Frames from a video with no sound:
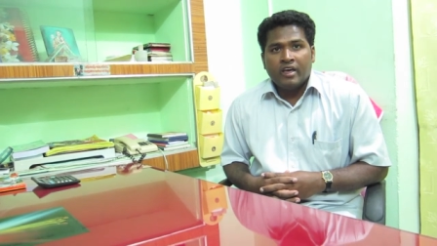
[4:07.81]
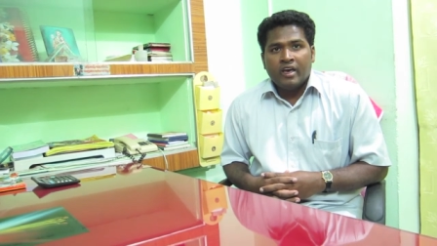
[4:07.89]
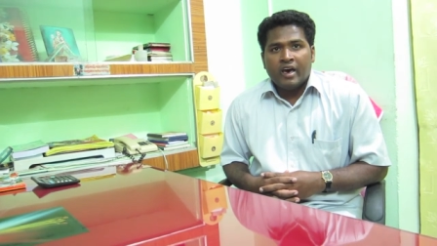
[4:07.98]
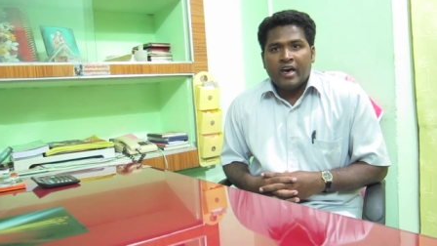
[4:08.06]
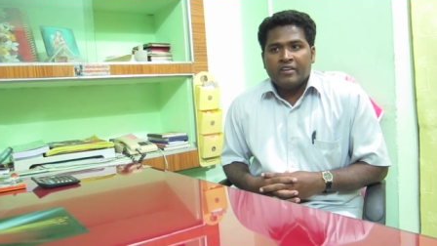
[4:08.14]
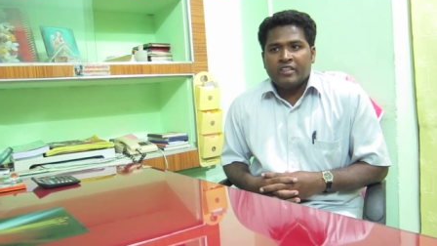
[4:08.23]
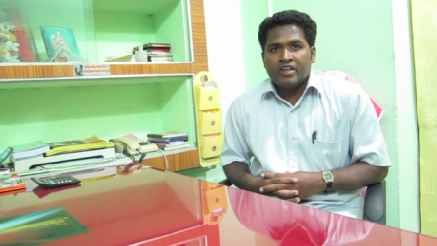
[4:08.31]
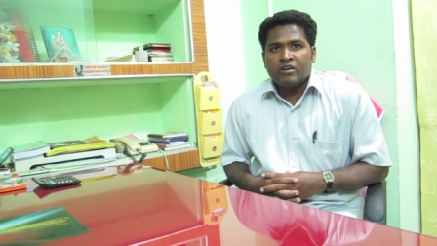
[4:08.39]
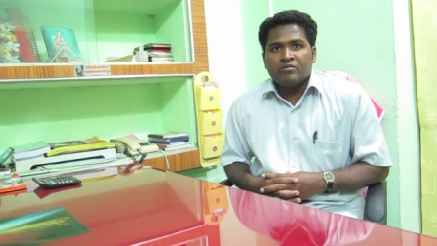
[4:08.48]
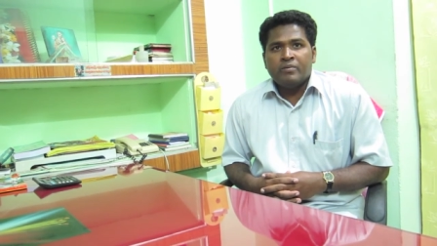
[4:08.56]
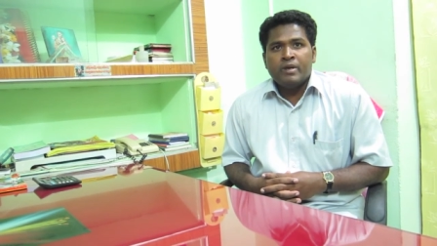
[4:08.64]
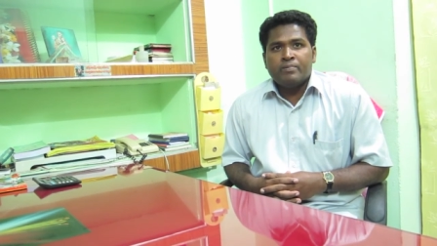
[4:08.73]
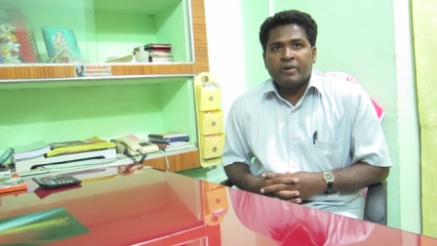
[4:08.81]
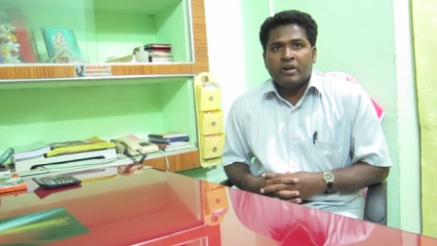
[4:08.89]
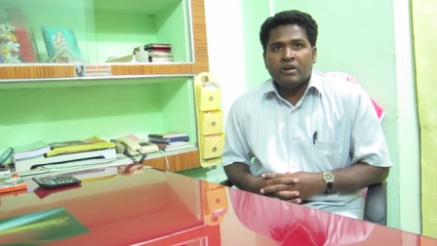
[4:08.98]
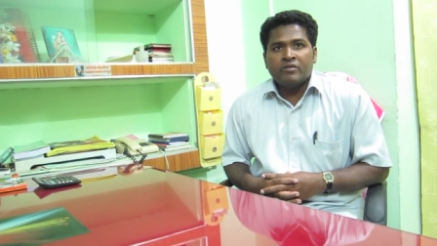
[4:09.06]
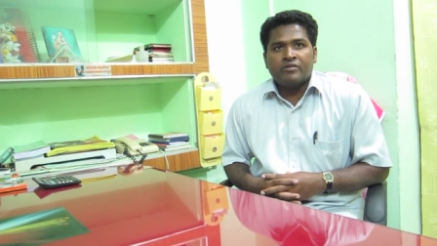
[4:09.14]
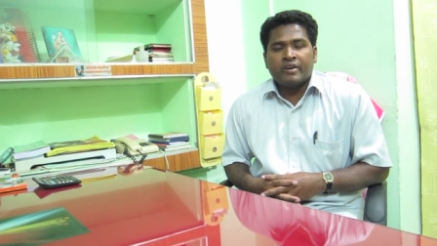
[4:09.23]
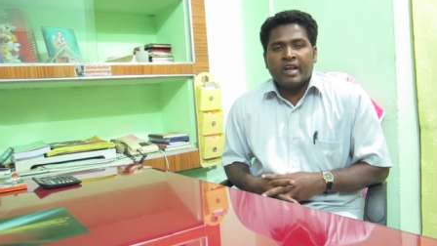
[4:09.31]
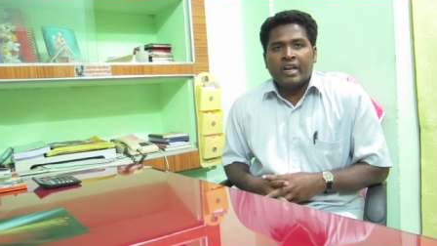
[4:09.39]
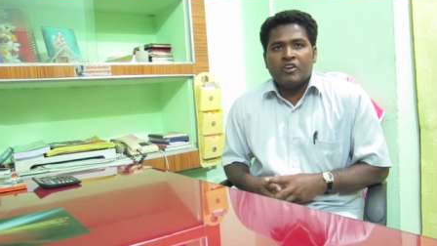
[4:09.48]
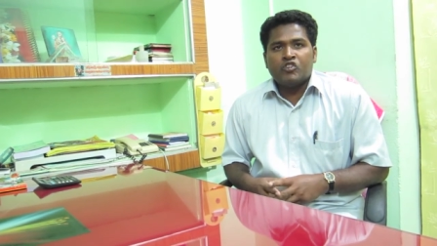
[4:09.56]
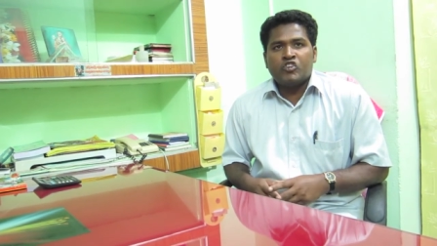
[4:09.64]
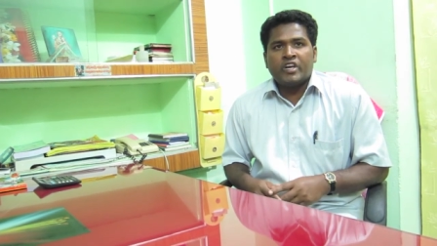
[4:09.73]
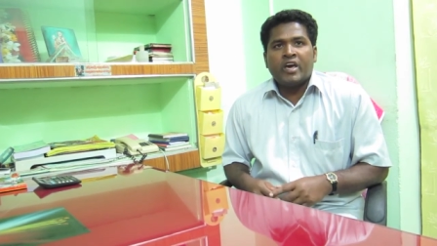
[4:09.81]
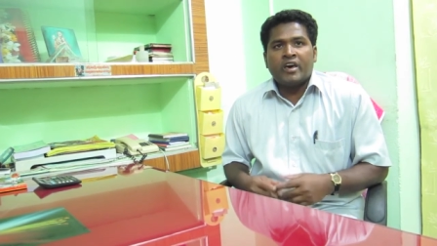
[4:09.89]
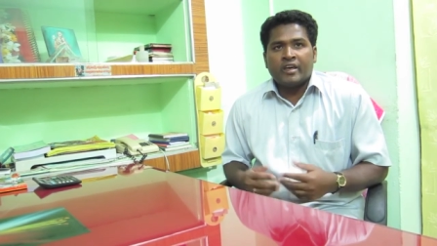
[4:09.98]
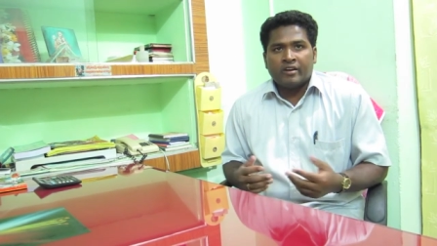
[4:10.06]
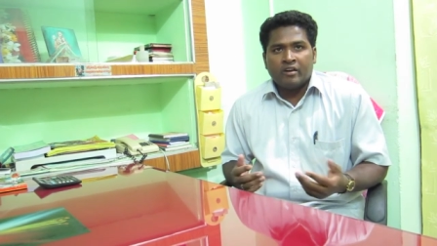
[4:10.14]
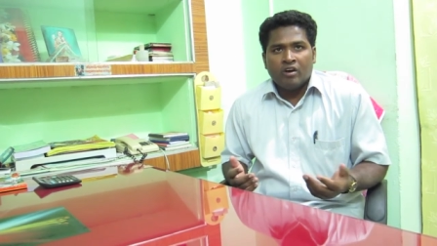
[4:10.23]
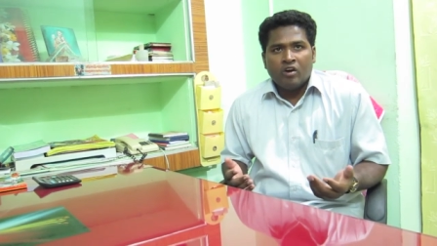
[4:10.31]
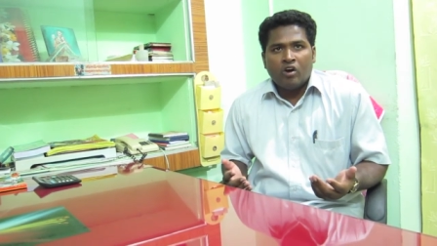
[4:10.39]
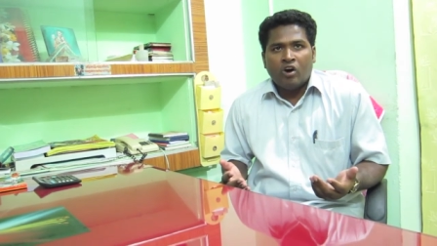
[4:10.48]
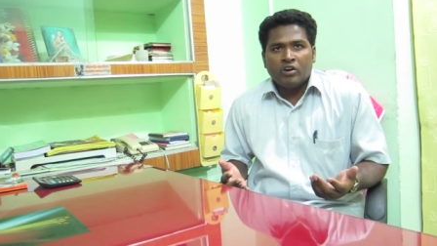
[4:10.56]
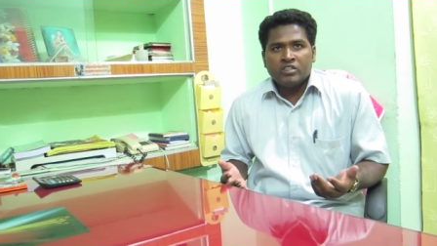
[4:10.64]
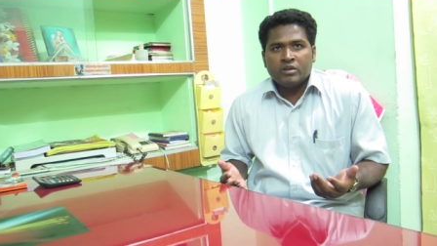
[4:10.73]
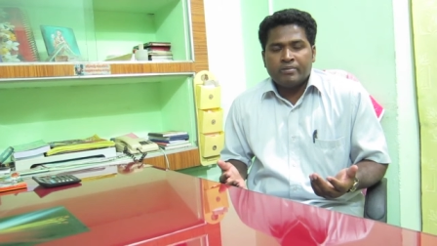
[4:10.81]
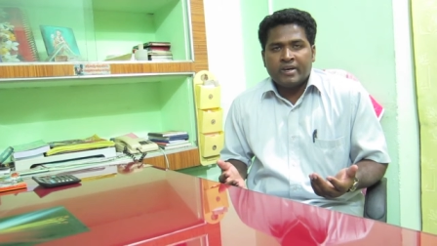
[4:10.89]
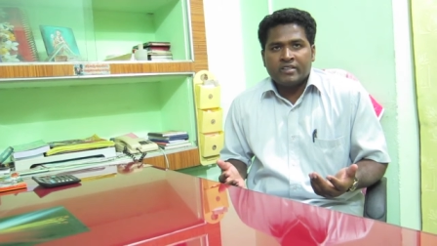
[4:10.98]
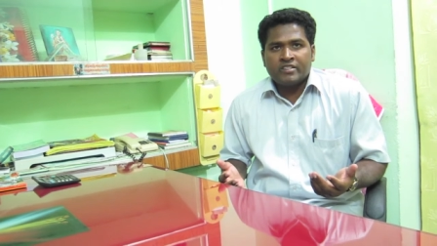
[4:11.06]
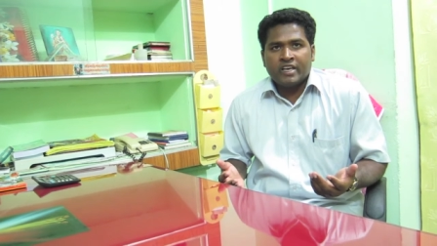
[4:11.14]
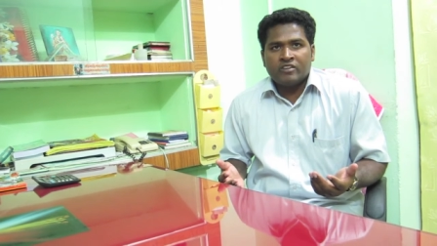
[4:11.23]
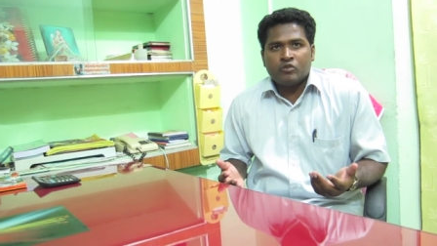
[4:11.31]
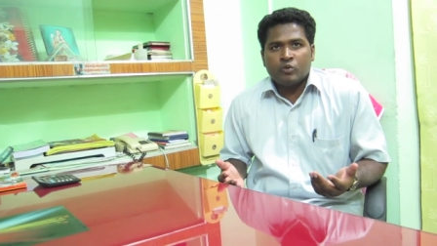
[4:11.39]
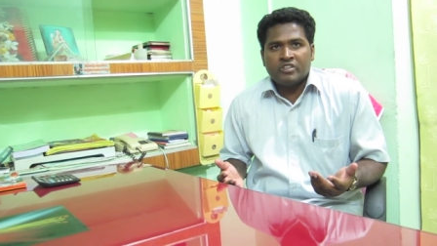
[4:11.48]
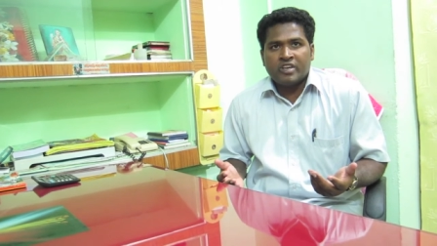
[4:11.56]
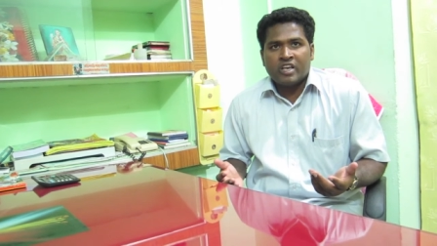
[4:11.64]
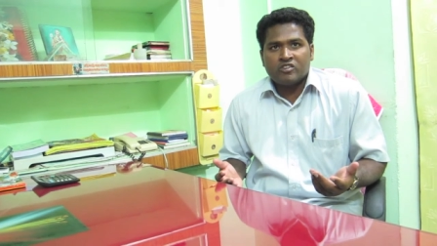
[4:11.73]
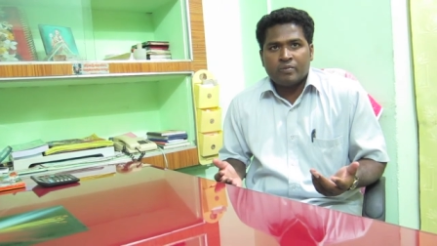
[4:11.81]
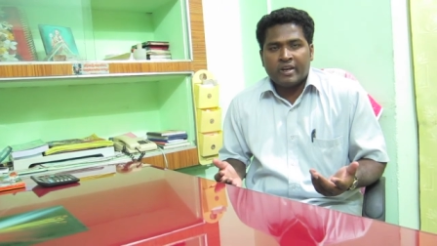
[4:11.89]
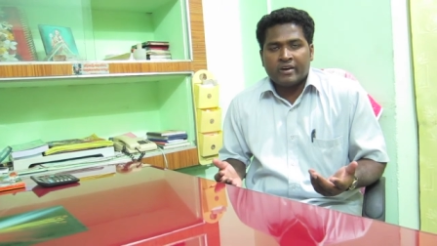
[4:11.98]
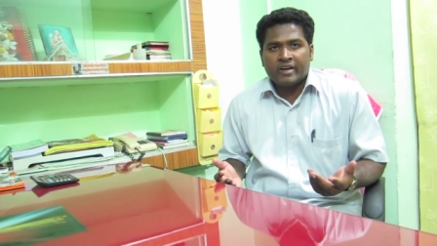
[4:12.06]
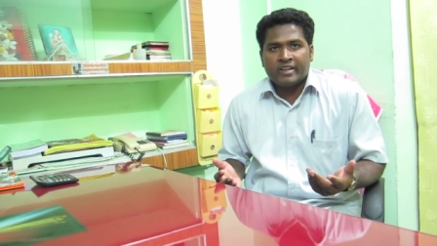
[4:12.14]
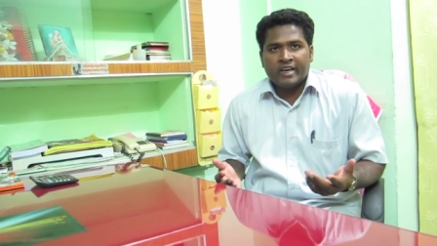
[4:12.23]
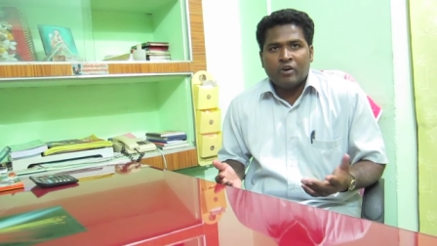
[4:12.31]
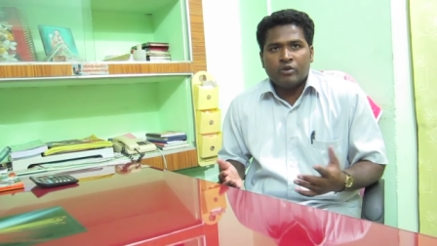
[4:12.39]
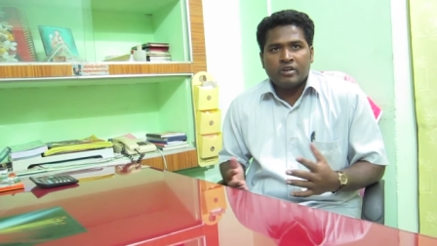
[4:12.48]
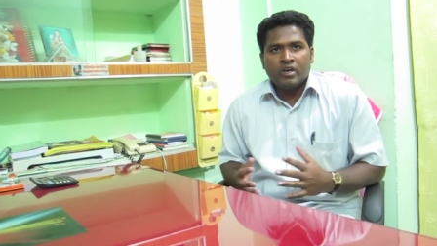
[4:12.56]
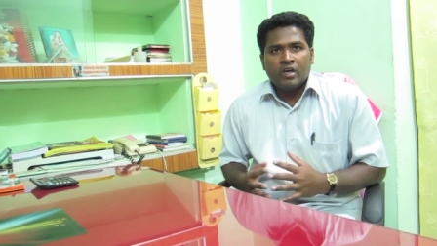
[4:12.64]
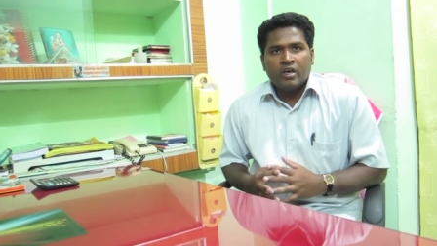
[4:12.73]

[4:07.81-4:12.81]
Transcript: and then people freely share on the passage which has been read out